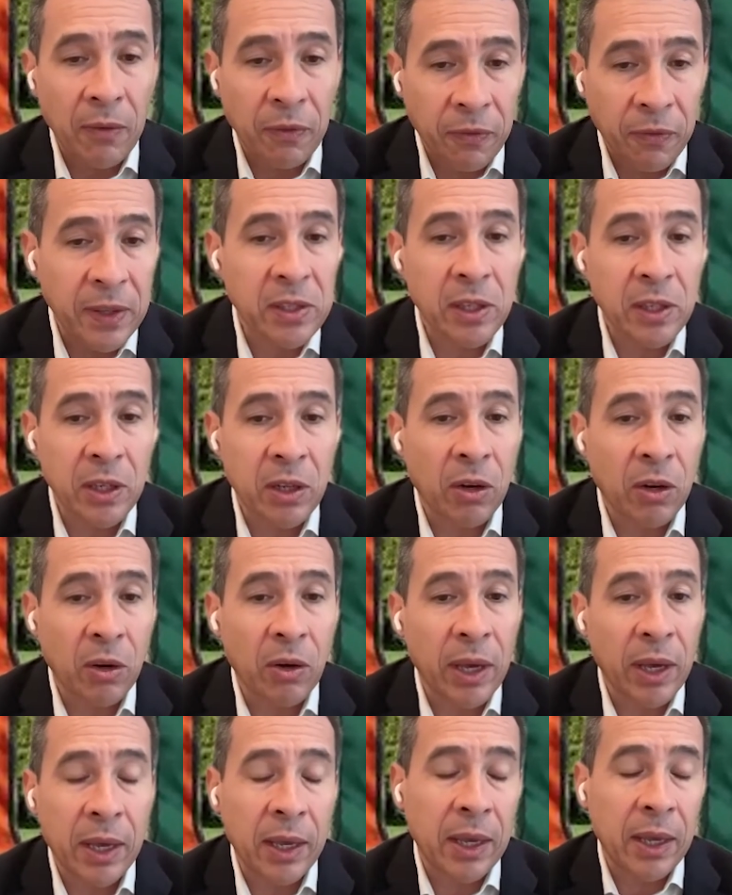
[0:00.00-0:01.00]
physical,
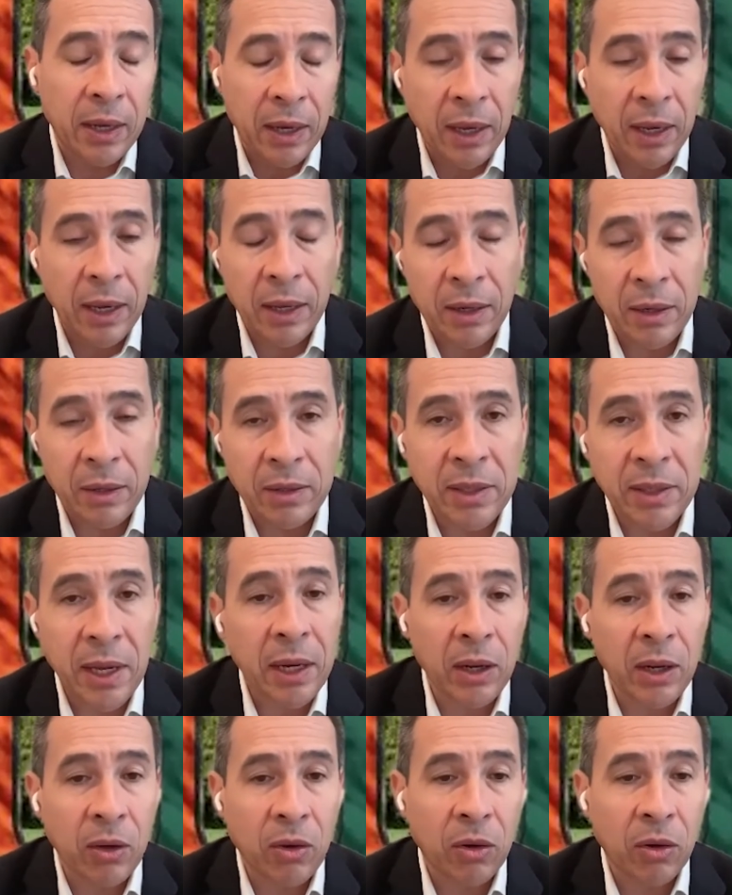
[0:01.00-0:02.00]
and
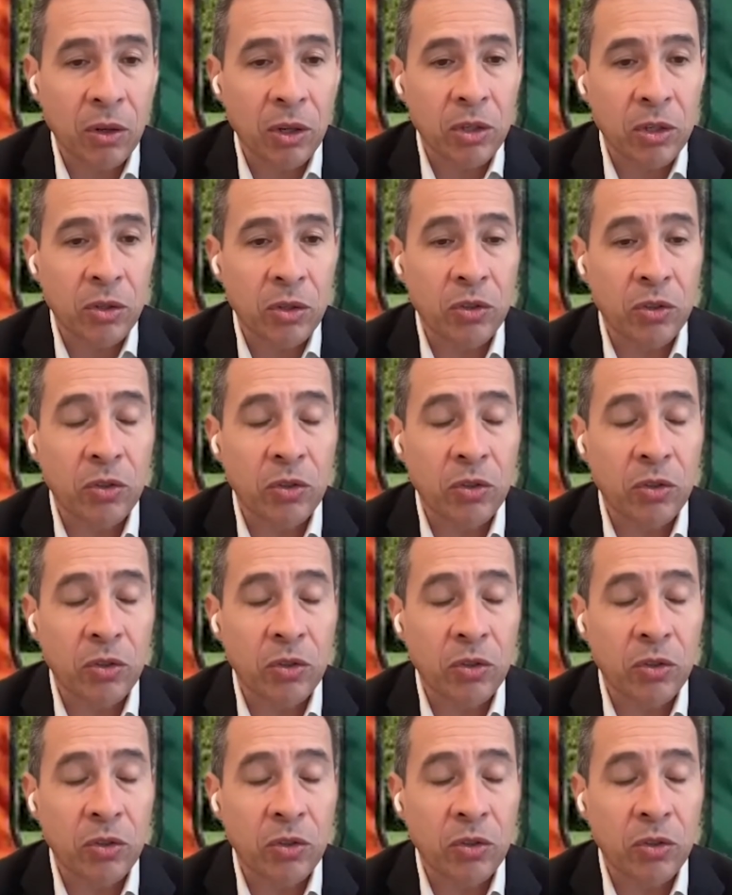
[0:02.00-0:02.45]
technical control.